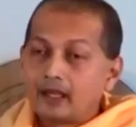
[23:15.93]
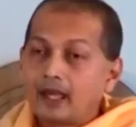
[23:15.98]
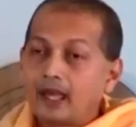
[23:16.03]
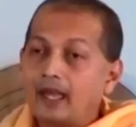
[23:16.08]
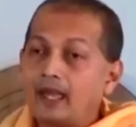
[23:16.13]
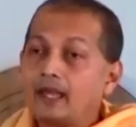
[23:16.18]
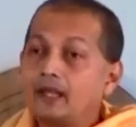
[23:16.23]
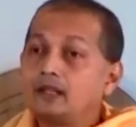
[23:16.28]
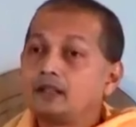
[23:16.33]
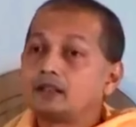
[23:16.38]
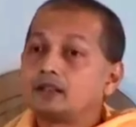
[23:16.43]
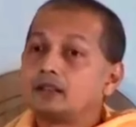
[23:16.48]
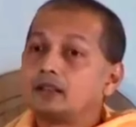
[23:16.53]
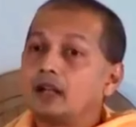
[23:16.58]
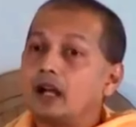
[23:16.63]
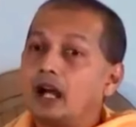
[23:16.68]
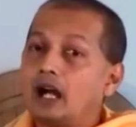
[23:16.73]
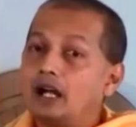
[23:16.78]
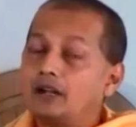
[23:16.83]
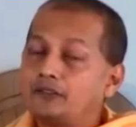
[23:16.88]

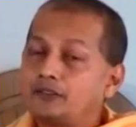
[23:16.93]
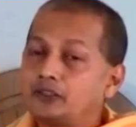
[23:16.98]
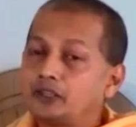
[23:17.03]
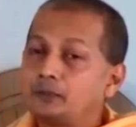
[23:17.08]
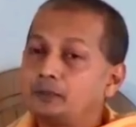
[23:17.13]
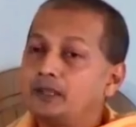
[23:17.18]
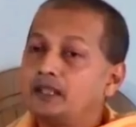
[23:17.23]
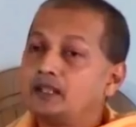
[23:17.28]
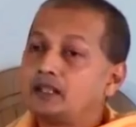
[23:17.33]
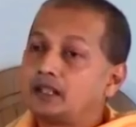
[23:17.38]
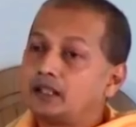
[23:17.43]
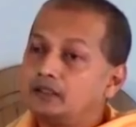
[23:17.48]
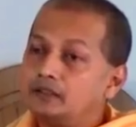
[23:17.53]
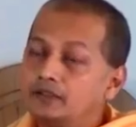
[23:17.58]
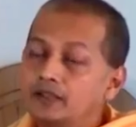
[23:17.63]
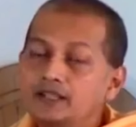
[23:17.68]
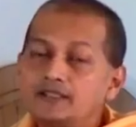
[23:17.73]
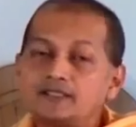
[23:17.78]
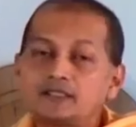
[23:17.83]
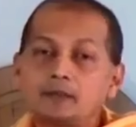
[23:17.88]
And after being
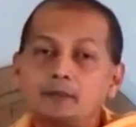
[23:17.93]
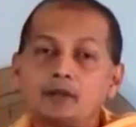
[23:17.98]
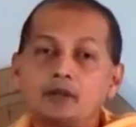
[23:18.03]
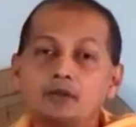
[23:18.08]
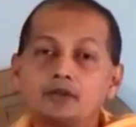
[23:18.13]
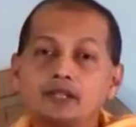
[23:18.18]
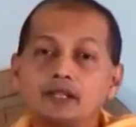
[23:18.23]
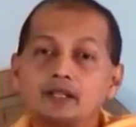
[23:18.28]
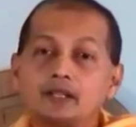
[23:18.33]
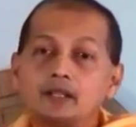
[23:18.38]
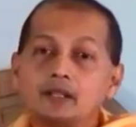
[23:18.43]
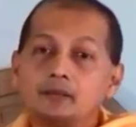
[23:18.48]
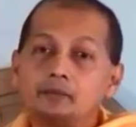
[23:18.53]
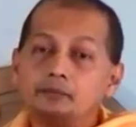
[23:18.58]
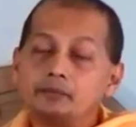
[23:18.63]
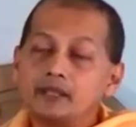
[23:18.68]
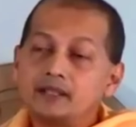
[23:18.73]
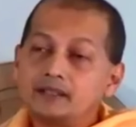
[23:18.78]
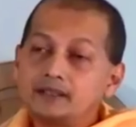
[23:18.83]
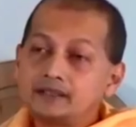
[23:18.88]
convinced about it,
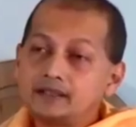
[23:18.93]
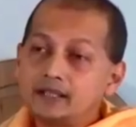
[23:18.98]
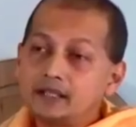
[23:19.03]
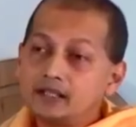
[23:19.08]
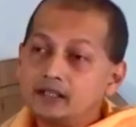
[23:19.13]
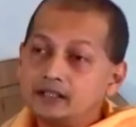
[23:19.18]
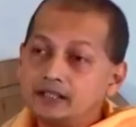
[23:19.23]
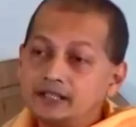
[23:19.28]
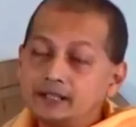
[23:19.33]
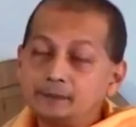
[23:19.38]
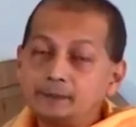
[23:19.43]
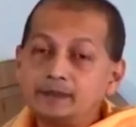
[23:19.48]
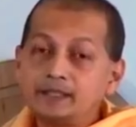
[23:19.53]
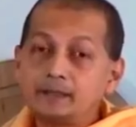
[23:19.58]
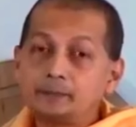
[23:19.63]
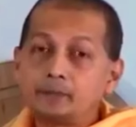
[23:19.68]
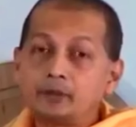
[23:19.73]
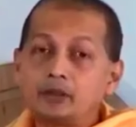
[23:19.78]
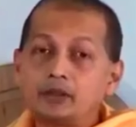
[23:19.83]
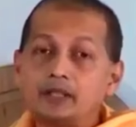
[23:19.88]
meditate
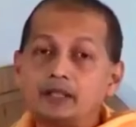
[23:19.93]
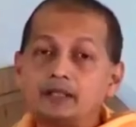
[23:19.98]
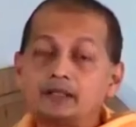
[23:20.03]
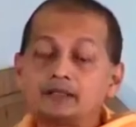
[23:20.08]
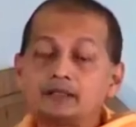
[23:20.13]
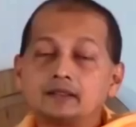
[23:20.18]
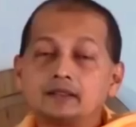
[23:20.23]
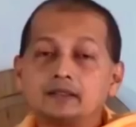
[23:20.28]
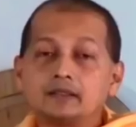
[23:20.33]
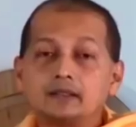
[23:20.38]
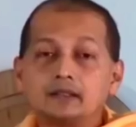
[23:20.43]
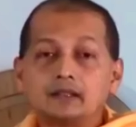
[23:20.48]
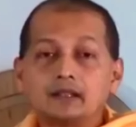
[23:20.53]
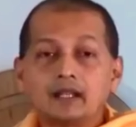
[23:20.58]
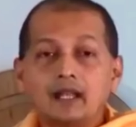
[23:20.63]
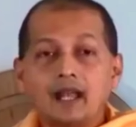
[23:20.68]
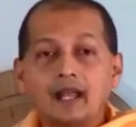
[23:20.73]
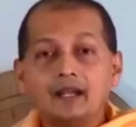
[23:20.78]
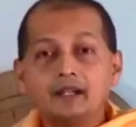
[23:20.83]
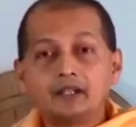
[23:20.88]
deeply upon it
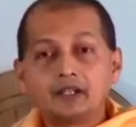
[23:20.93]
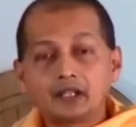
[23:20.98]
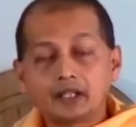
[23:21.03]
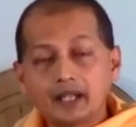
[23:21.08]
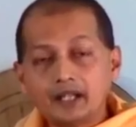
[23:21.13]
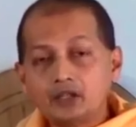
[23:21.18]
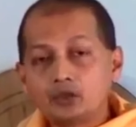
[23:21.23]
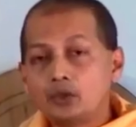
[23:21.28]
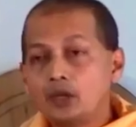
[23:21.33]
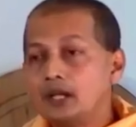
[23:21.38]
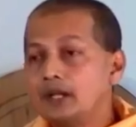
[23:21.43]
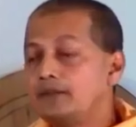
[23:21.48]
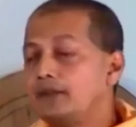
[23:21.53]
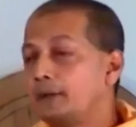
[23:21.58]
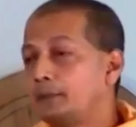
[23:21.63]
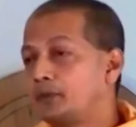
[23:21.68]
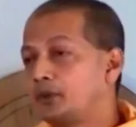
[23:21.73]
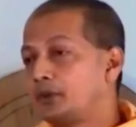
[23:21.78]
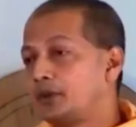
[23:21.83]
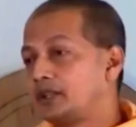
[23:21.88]
and try to live
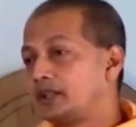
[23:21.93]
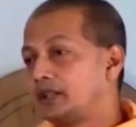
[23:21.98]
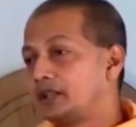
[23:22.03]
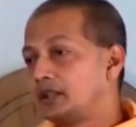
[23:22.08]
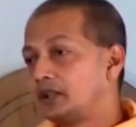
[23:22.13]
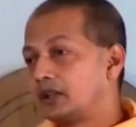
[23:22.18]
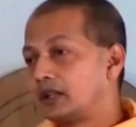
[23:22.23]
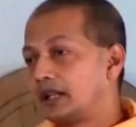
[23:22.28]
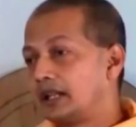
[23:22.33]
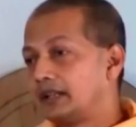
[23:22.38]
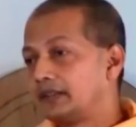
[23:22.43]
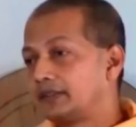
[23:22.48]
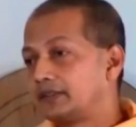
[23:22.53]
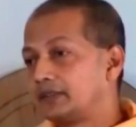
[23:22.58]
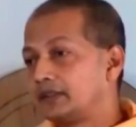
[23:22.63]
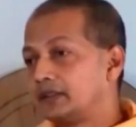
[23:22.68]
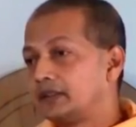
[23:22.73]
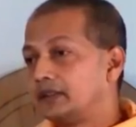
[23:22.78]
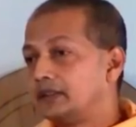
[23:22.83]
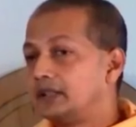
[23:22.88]
up to it in your life.
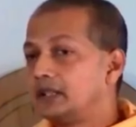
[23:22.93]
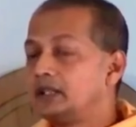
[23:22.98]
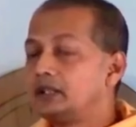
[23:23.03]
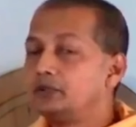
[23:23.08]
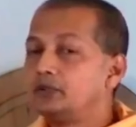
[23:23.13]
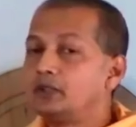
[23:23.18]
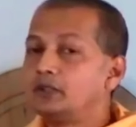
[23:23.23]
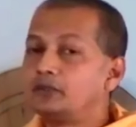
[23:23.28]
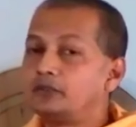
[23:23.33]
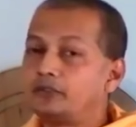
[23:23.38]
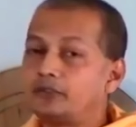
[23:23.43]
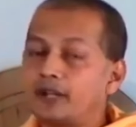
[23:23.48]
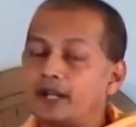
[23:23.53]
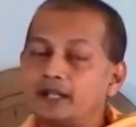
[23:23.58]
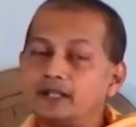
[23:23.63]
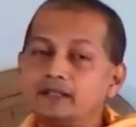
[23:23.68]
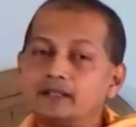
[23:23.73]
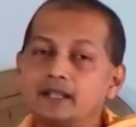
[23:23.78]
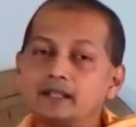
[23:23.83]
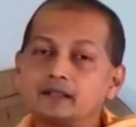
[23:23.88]
Then you will
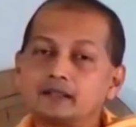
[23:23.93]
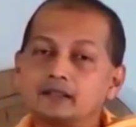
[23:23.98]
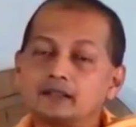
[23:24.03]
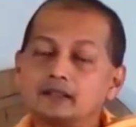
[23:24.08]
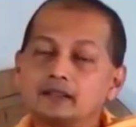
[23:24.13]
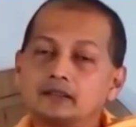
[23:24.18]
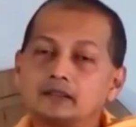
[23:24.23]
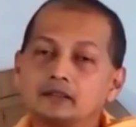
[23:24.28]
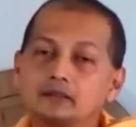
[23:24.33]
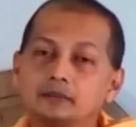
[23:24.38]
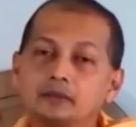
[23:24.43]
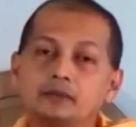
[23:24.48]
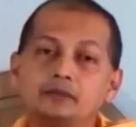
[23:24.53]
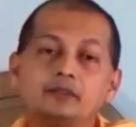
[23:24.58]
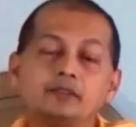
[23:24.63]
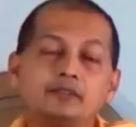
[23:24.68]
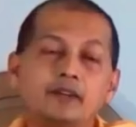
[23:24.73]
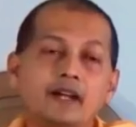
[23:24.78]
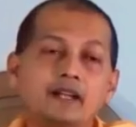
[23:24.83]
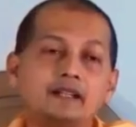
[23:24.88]
find that we
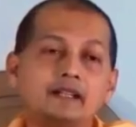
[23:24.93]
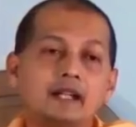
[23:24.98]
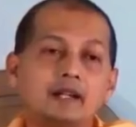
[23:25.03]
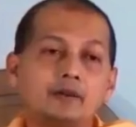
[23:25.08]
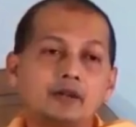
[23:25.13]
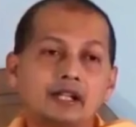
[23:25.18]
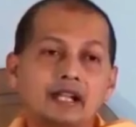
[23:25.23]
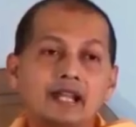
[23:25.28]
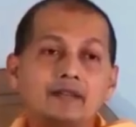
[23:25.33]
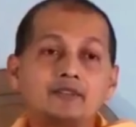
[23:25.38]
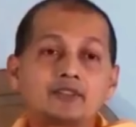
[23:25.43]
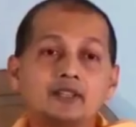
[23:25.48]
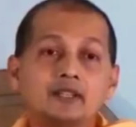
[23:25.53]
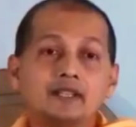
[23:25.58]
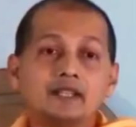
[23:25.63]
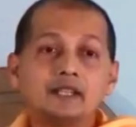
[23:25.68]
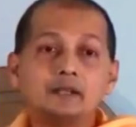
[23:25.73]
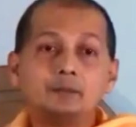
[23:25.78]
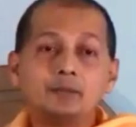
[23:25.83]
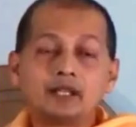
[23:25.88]
will find in our lives
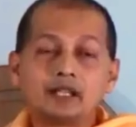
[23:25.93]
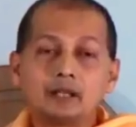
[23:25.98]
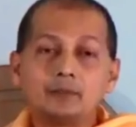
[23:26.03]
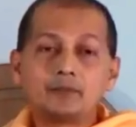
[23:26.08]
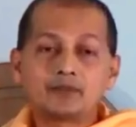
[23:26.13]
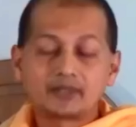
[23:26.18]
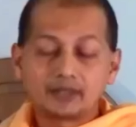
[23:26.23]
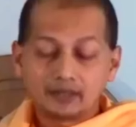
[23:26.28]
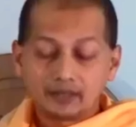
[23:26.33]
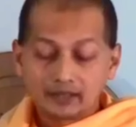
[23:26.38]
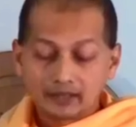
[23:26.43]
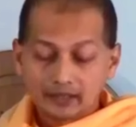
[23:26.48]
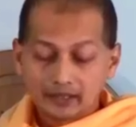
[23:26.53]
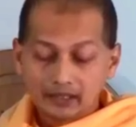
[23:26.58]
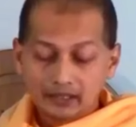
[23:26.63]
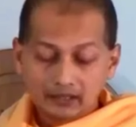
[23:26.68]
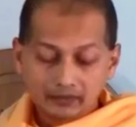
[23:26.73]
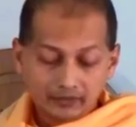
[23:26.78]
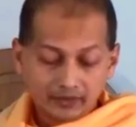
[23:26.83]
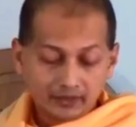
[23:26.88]
it becomes a
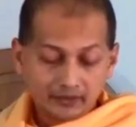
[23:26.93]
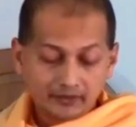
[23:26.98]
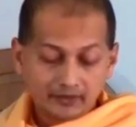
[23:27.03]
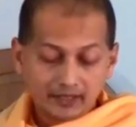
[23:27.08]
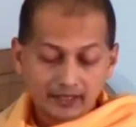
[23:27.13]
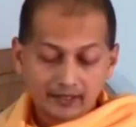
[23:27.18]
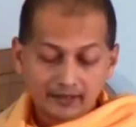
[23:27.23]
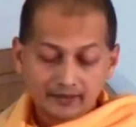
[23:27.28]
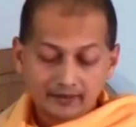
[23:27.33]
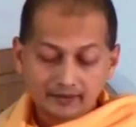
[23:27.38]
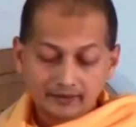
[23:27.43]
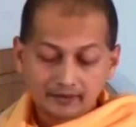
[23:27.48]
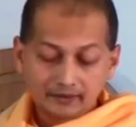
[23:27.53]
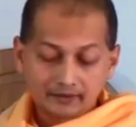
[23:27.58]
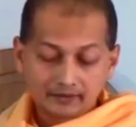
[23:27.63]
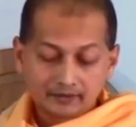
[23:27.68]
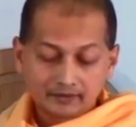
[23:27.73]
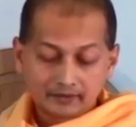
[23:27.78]
living reality.